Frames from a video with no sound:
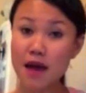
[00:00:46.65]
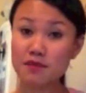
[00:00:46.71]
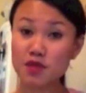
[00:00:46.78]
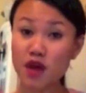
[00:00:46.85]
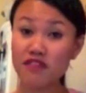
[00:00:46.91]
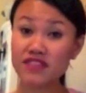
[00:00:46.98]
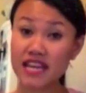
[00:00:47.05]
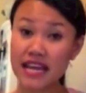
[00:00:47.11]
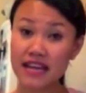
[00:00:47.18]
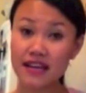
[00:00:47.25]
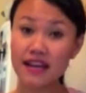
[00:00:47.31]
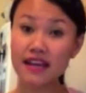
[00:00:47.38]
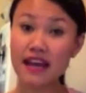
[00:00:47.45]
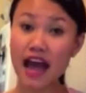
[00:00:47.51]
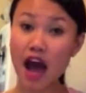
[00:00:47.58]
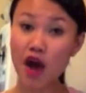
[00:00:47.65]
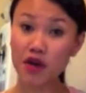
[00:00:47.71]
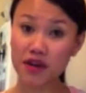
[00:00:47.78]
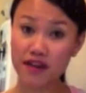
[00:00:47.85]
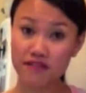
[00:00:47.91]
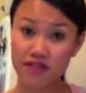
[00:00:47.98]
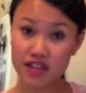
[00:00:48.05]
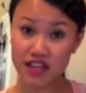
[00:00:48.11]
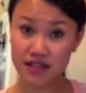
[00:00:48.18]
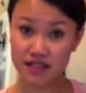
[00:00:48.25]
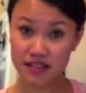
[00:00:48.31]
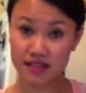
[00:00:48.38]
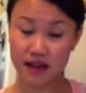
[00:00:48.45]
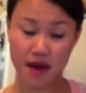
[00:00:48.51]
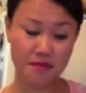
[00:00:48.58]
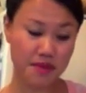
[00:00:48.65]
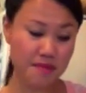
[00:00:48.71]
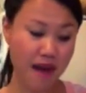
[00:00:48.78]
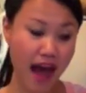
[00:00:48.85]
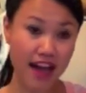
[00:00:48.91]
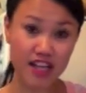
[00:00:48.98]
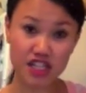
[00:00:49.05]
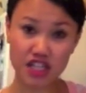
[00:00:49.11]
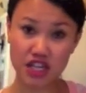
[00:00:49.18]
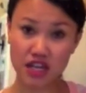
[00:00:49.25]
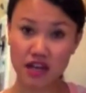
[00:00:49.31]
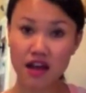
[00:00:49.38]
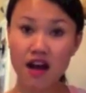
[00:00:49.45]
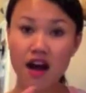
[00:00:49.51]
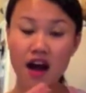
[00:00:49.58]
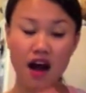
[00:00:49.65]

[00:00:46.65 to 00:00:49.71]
So I've taken it out of the packaging.